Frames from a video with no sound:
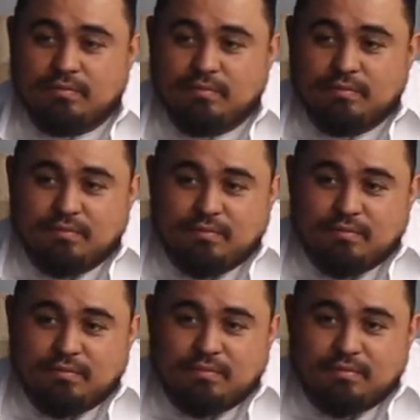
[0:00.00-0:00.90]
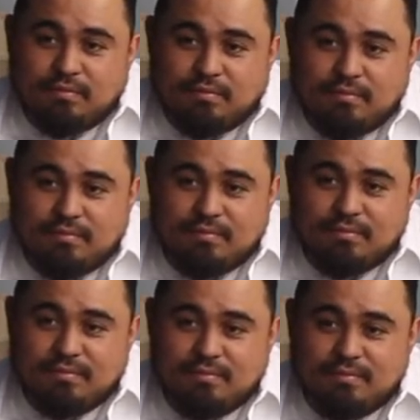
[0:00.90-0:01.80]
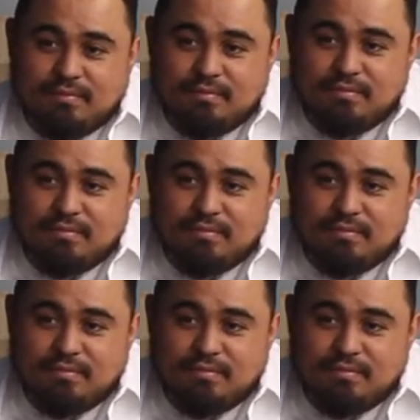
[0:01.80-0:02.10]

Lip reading: Nothing is said.